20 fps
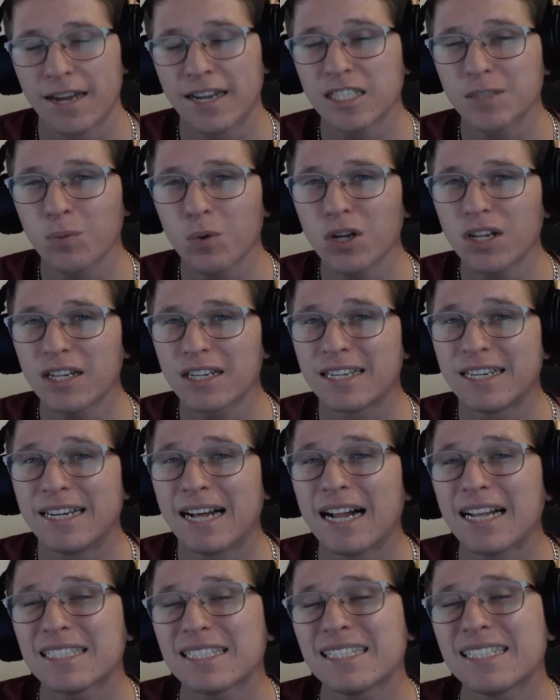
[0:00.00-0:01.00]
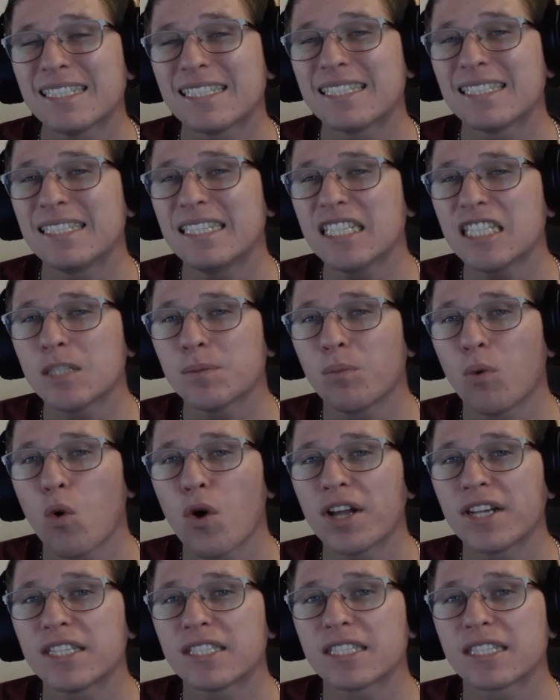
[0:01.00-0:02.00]
At this point, Nelson is 6
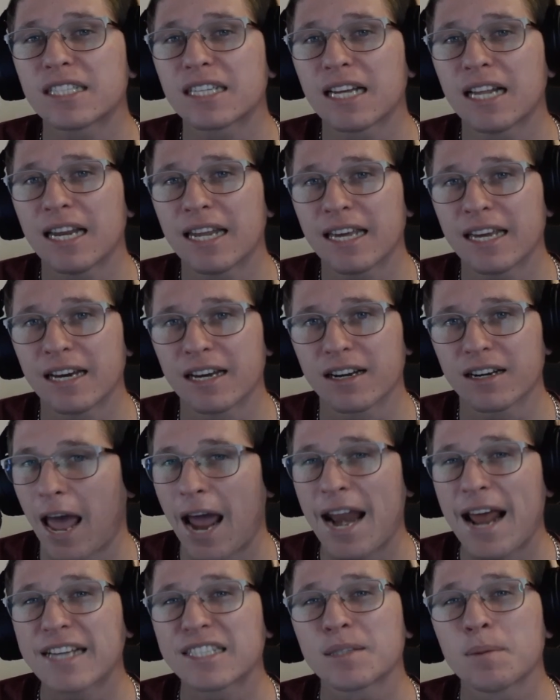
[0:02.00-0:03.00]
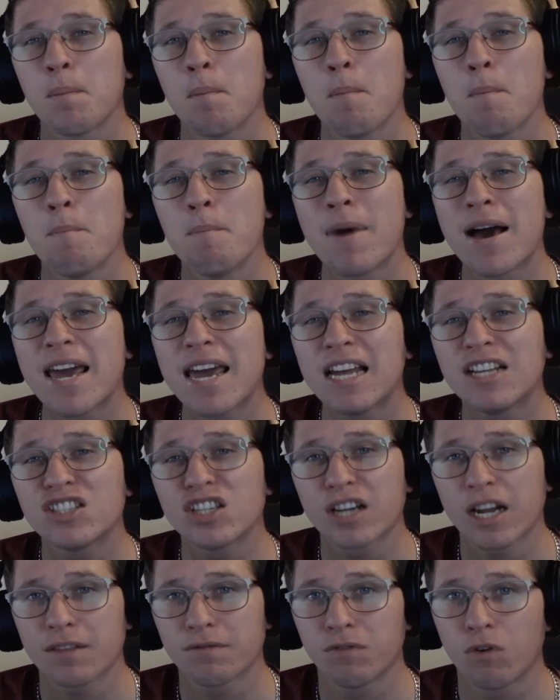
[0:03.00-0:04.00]
points clear and has
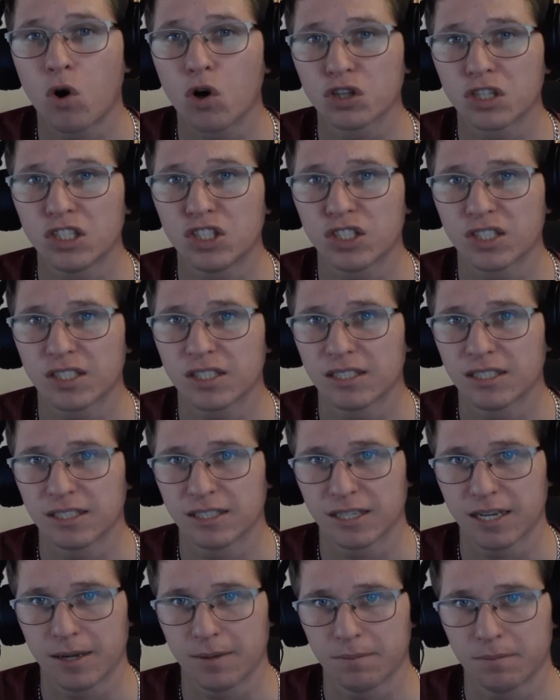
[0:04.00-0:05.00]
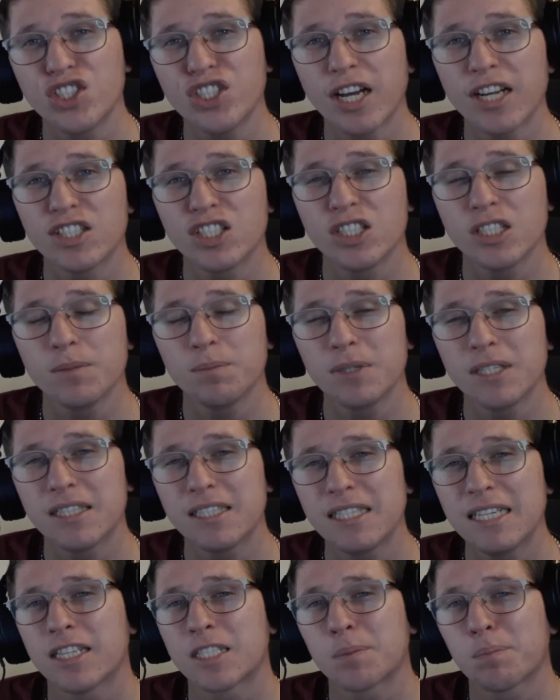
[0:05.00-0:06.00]
major advantages in this game.
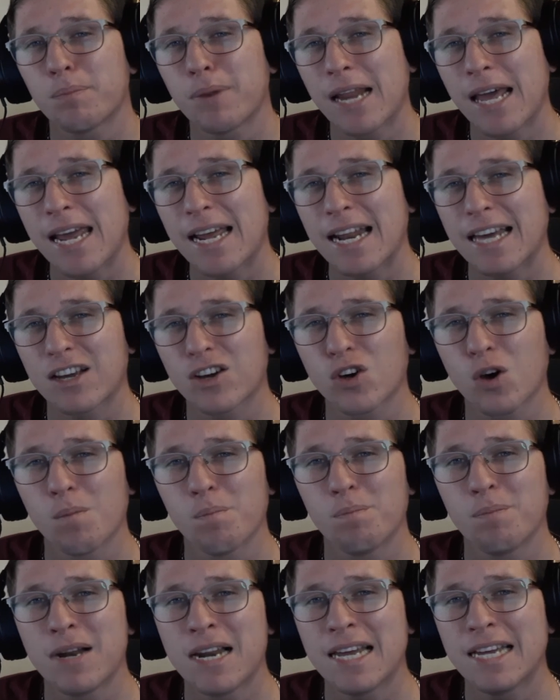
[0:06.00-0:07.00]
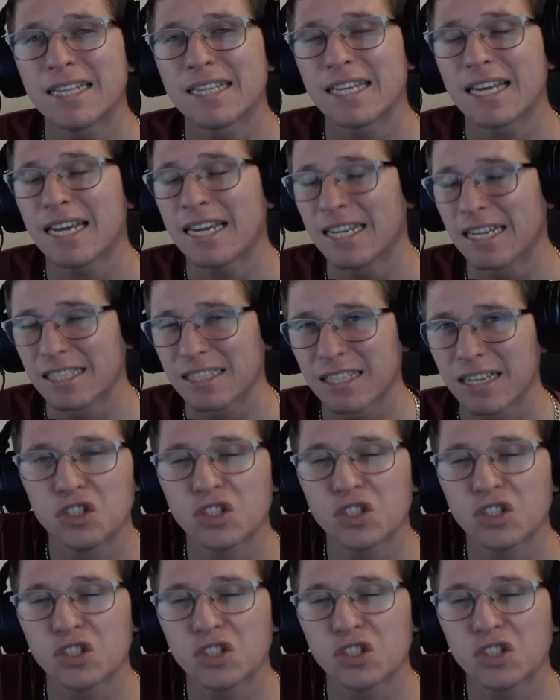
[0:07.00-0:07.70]
ChatGPT is playing like a complete idiot.